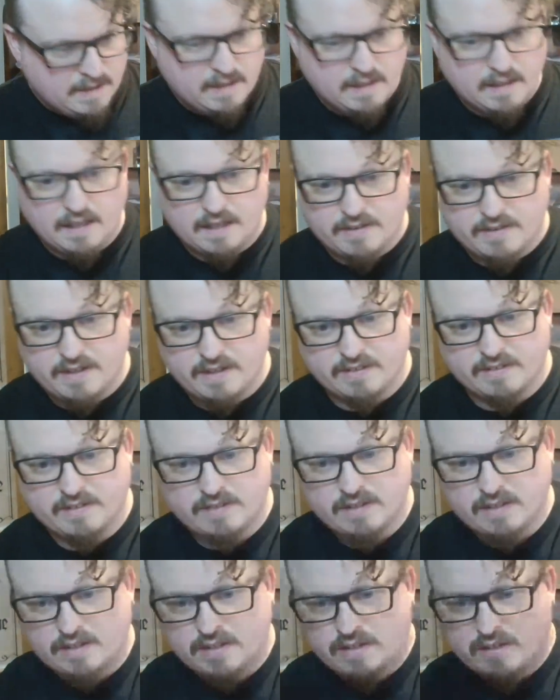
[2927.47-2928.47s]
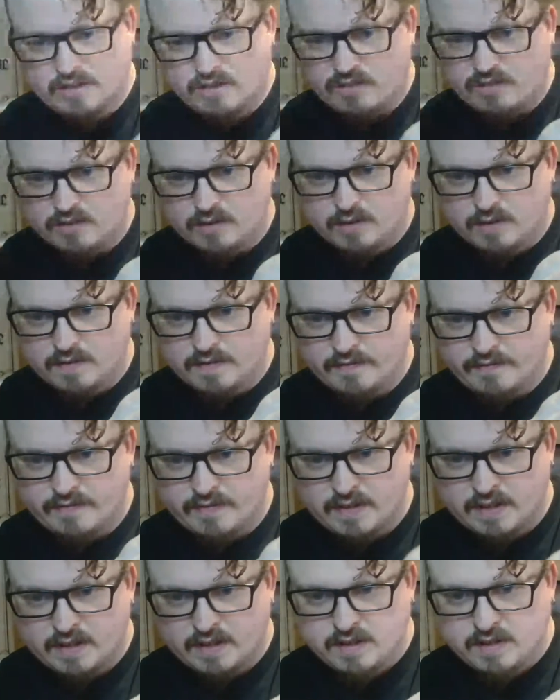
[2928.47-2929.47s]
like this. So
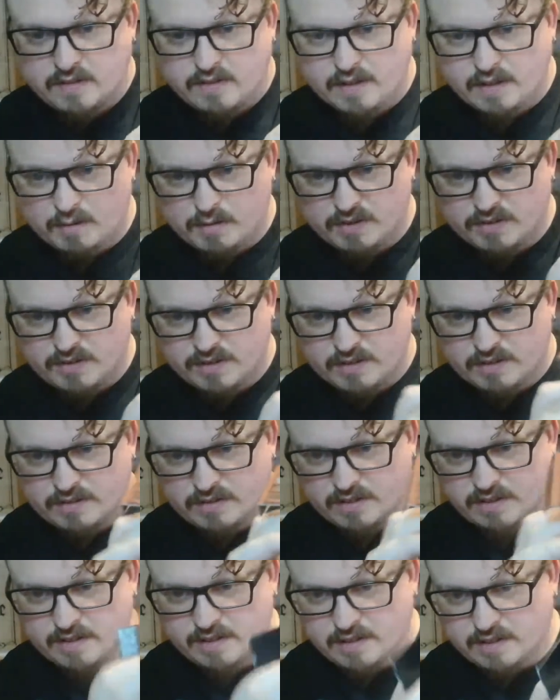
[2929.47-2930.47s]
there was this